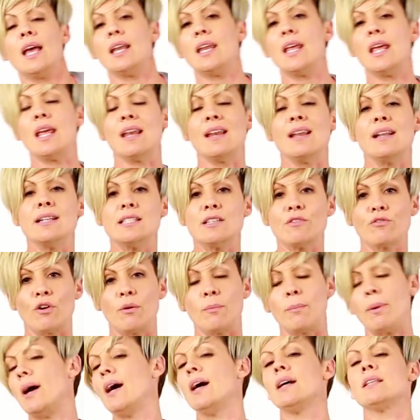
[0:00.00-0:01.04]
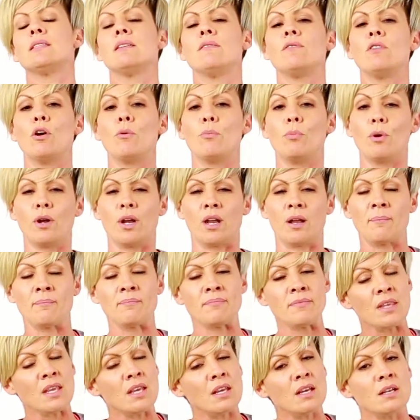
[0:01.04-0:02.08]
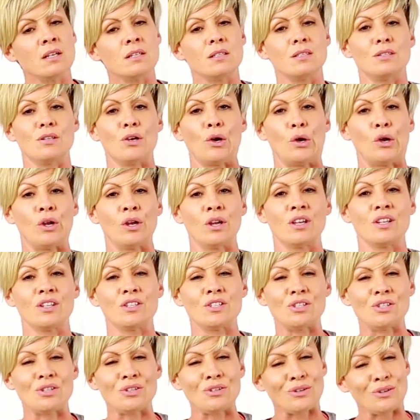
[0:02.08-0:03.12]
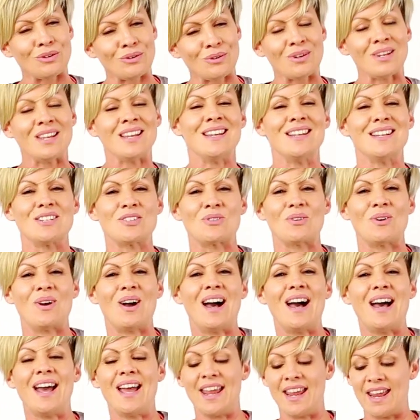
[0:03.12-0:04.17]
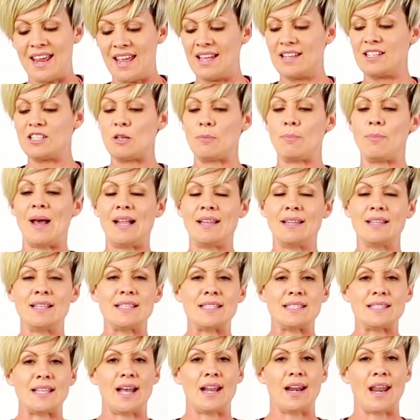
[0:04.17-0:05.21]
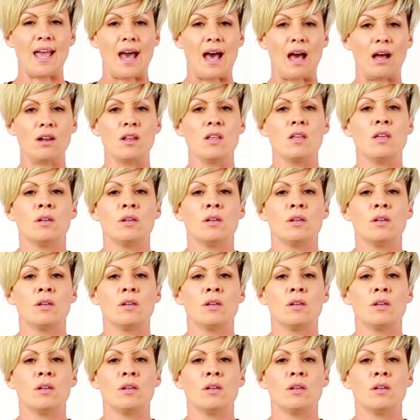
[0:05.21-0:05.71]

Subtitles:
and hitting different parts of your body. So to try to balance that out,